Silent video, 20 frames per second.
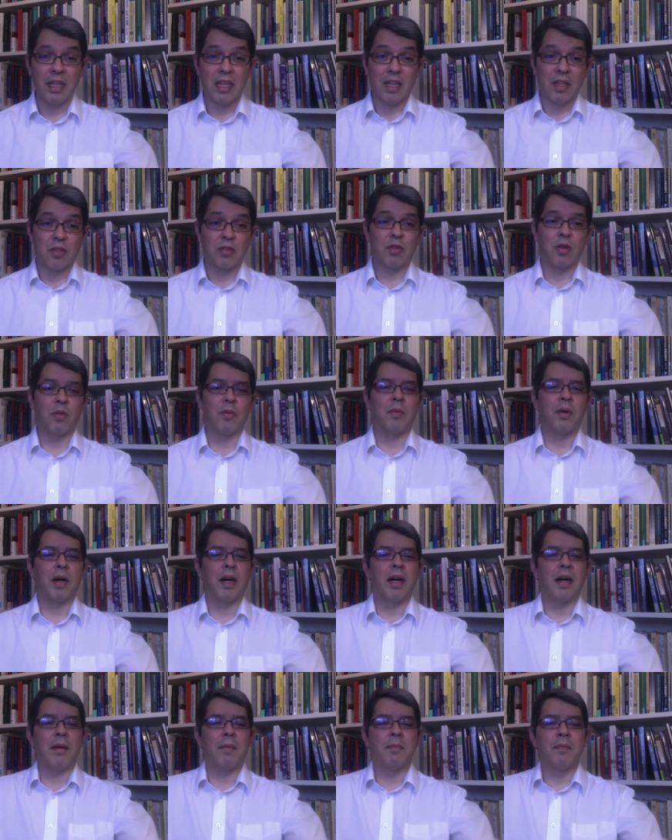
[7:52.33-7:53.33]

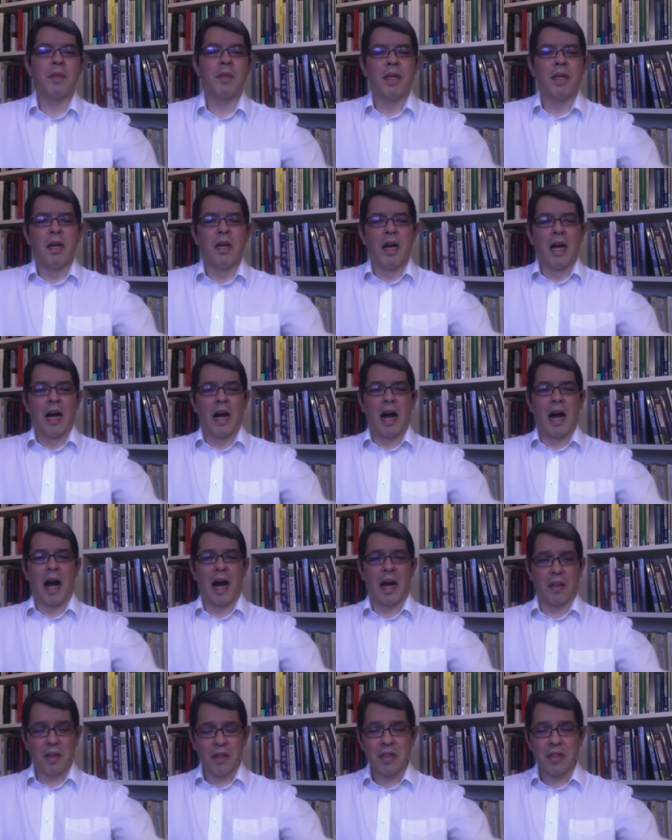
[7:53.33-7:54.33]
So
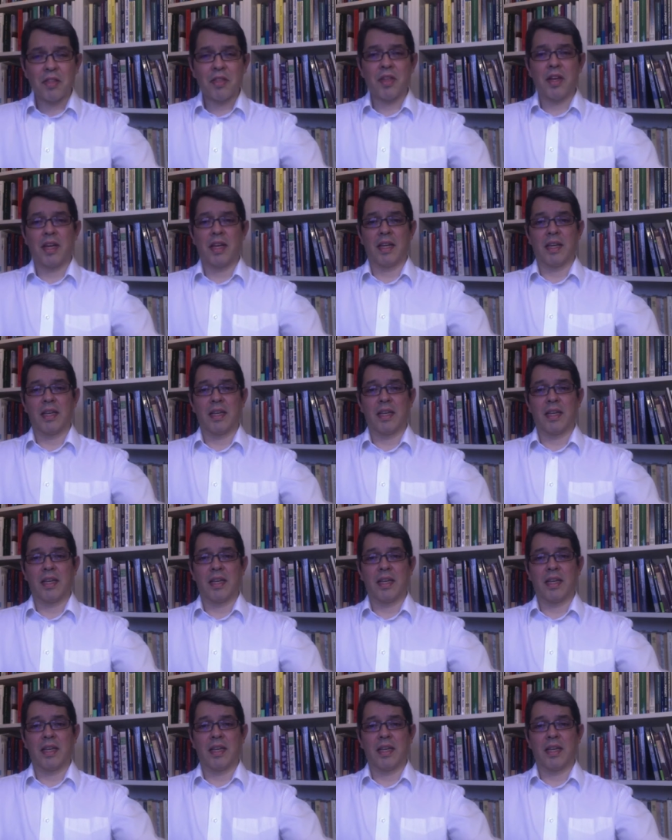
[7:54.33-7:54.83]
another thing